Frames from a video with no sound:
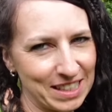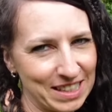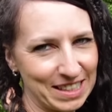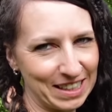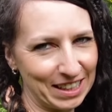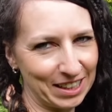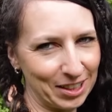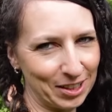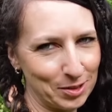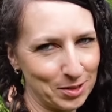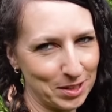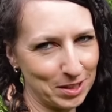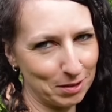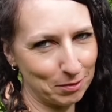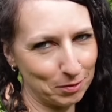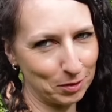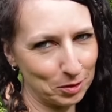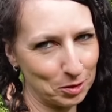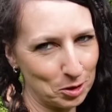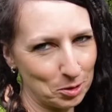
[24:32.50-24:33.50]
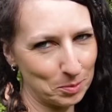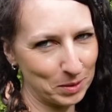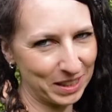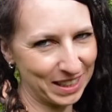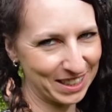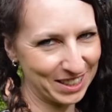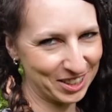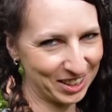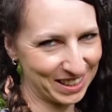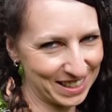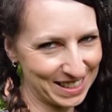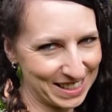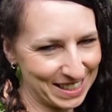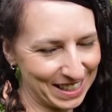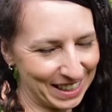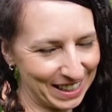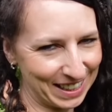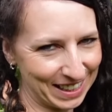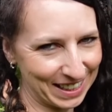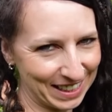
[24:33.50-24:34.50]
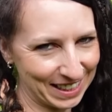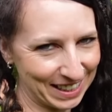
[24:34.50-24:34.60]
close to the floor. But as you can see,